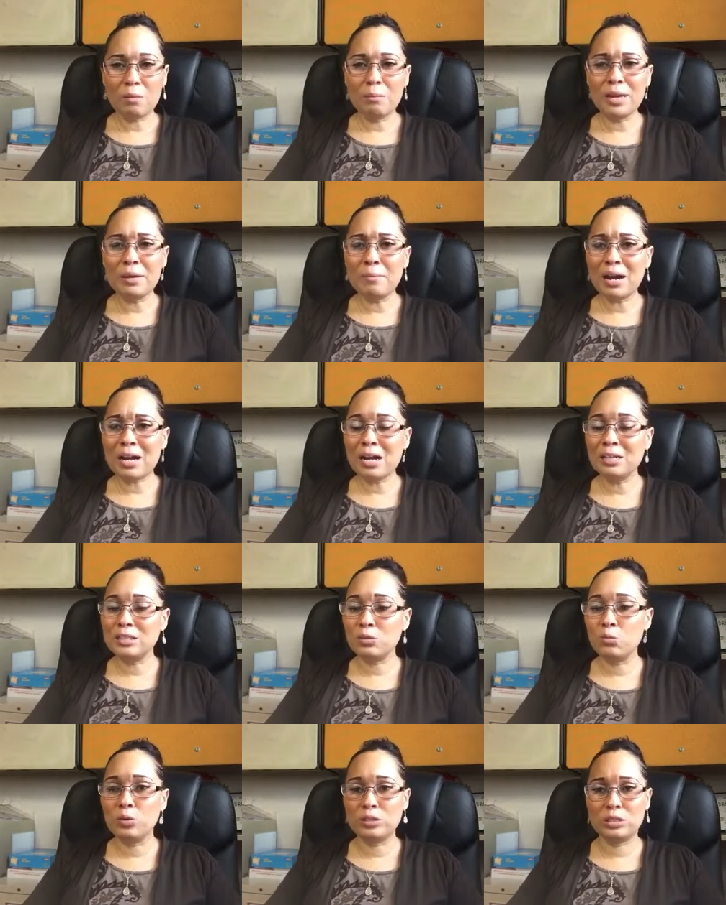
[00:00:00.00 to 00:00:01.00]
me and my
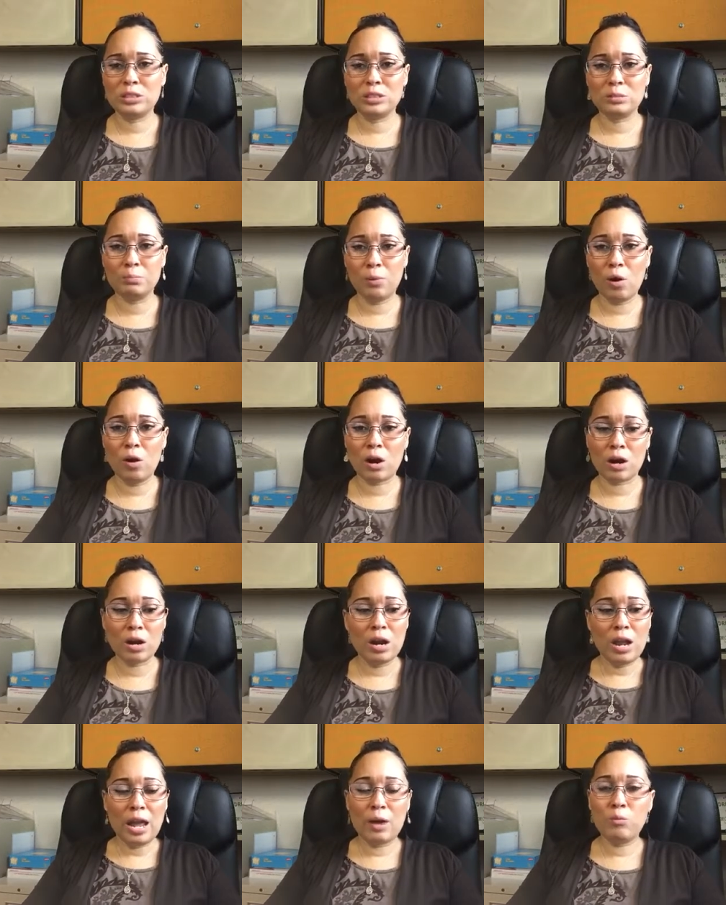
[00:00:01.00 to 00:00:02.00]
cousin went to this
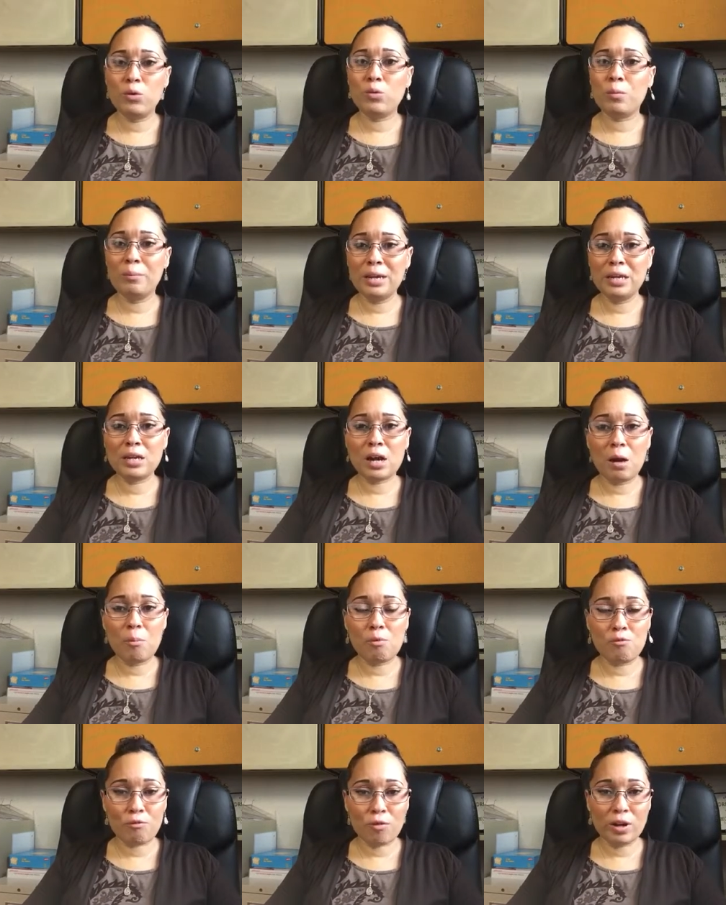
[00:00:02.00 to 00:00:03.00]
bar and we were meeting a
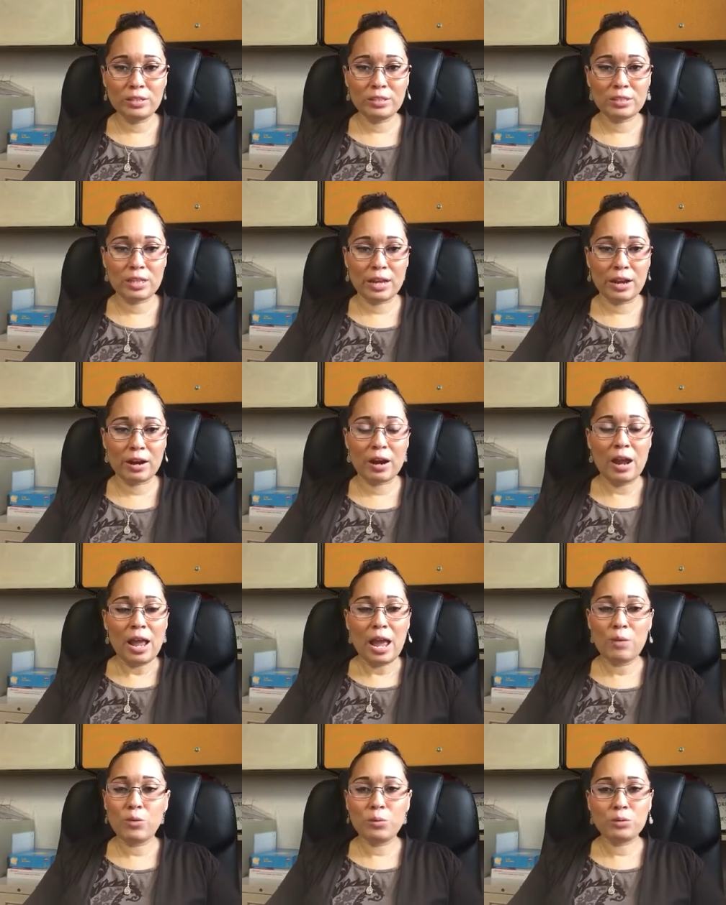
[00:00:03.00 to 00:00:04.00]
couple friends there
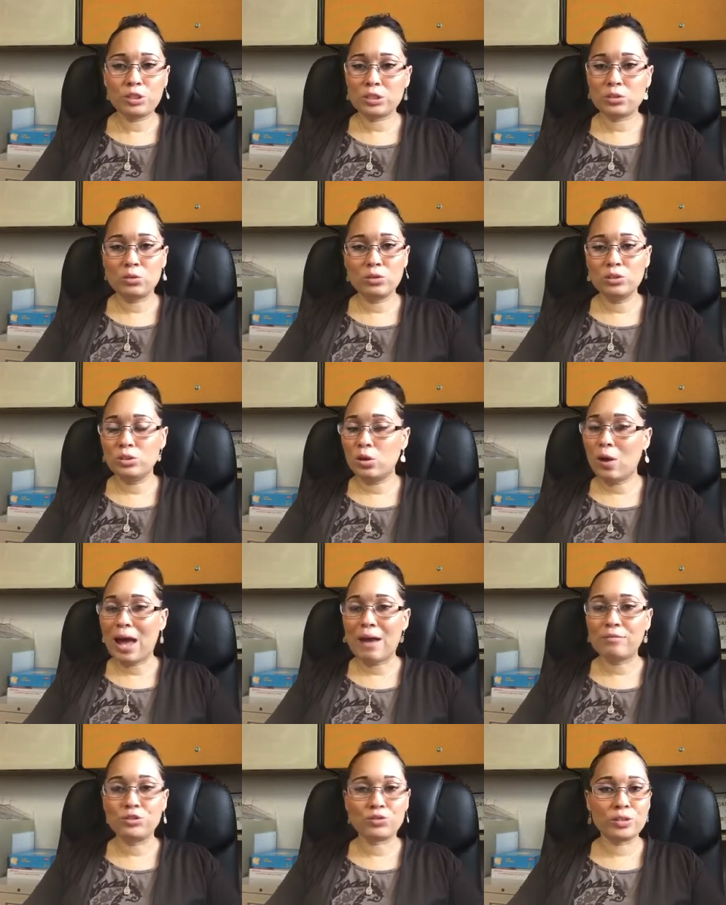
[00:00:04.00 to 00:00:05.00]
and we were just going you know
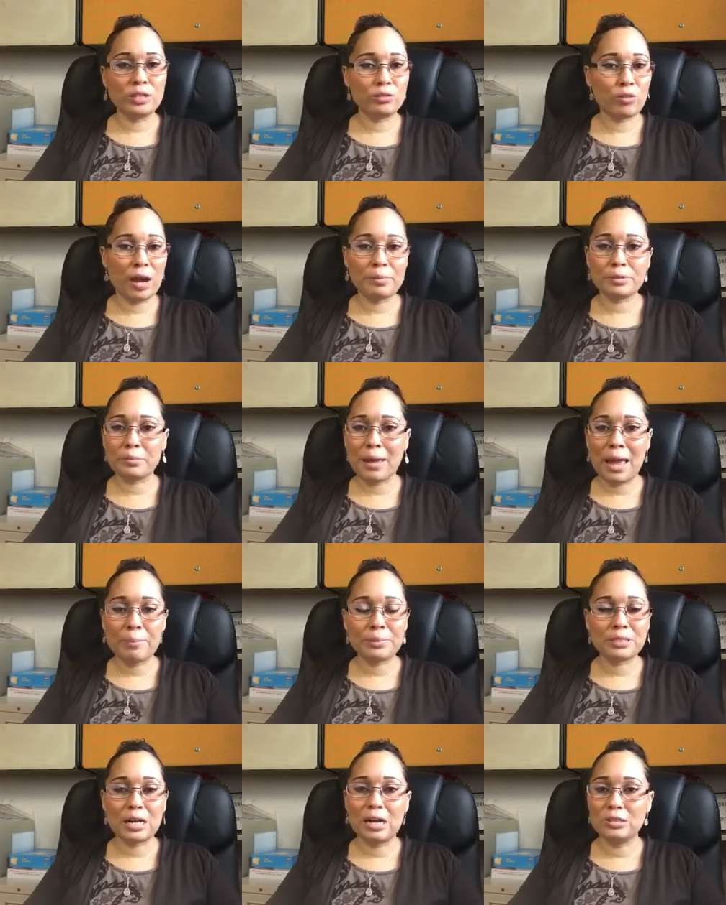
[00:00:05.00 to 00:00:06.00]
have a drink grab some
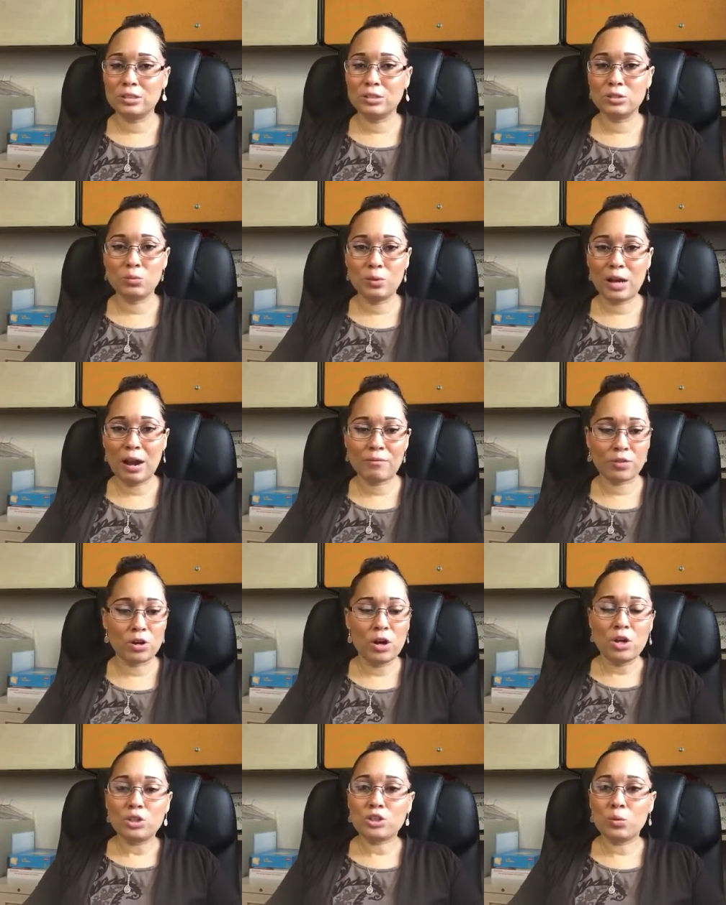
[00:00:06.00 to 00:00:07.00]
appetizers or whatever
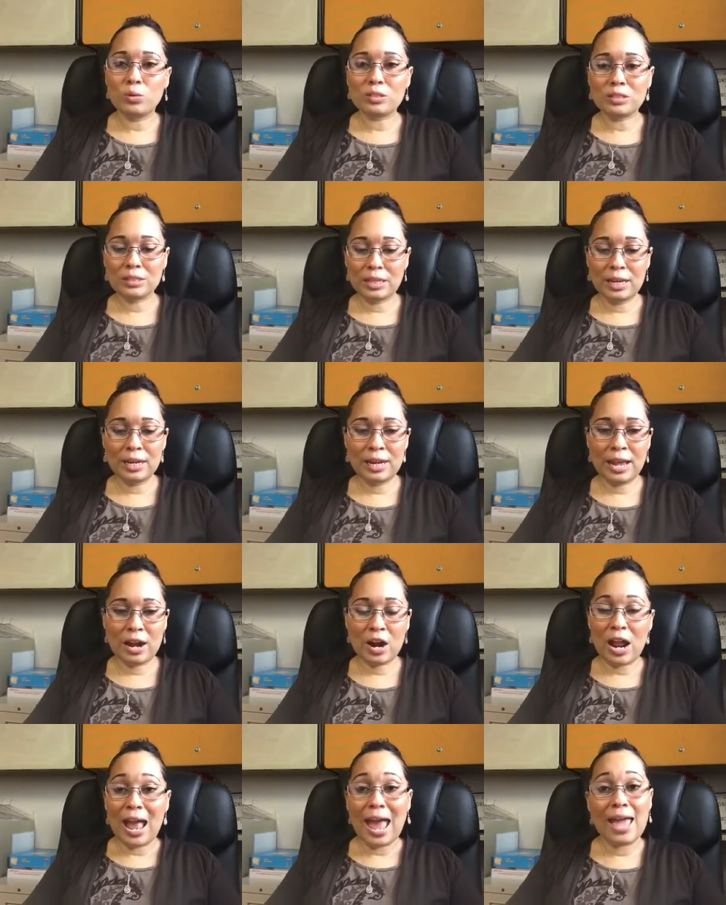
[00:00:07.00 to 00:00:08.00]
so we're sitting
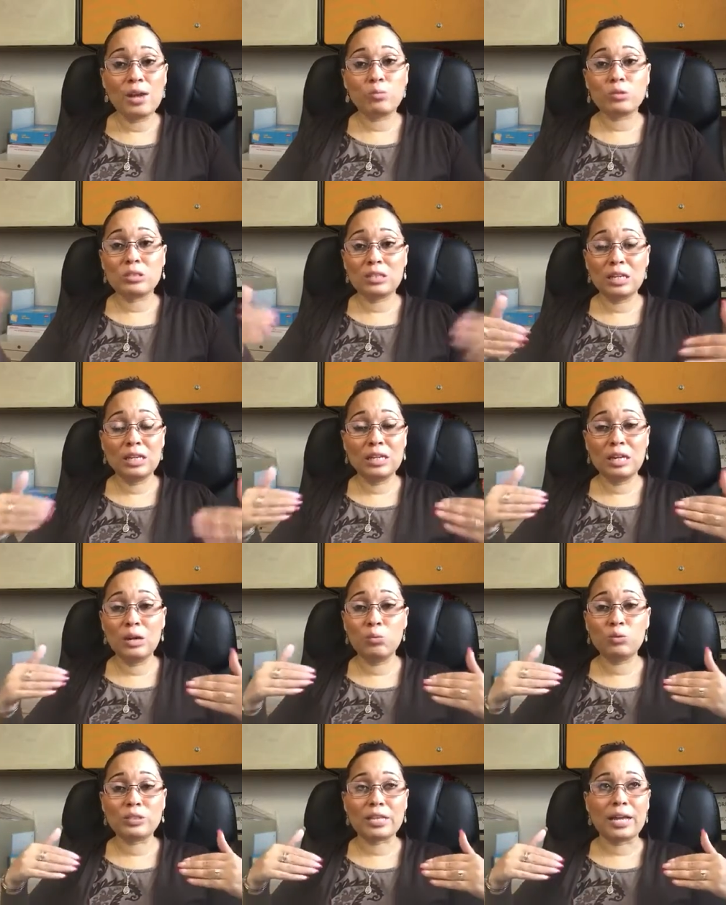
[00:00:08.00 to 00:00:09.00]
there and it was
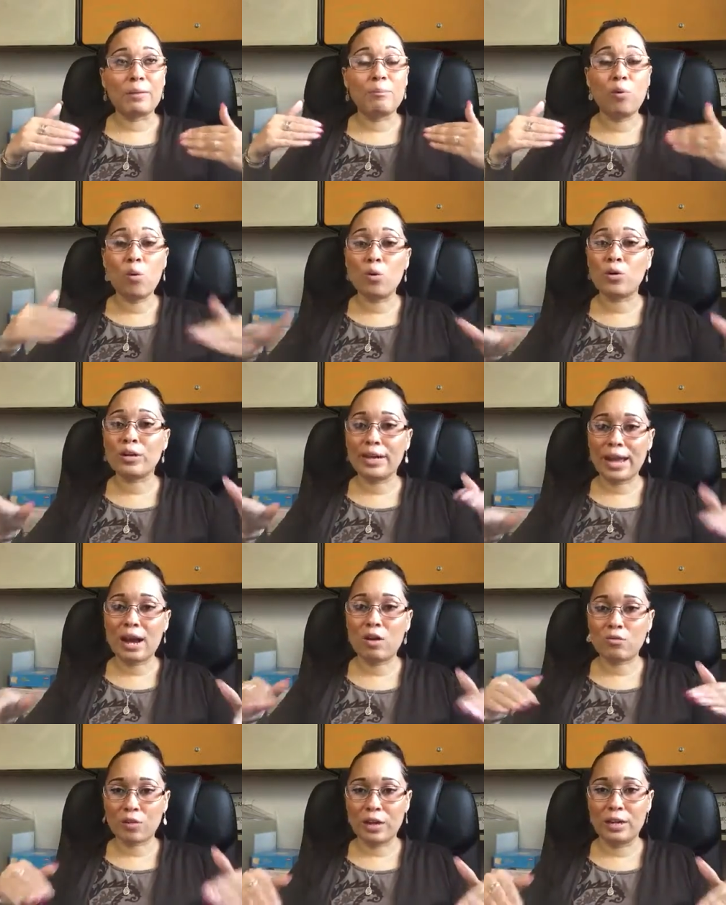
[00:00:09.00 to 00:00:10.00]
it was like pouring
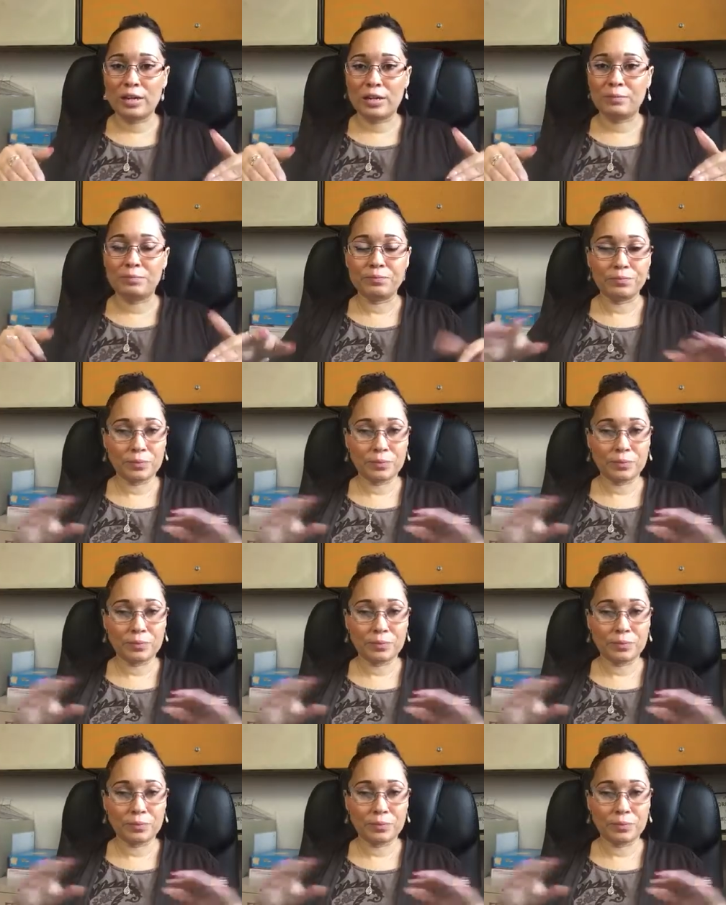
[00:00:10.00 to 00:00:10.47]
down raining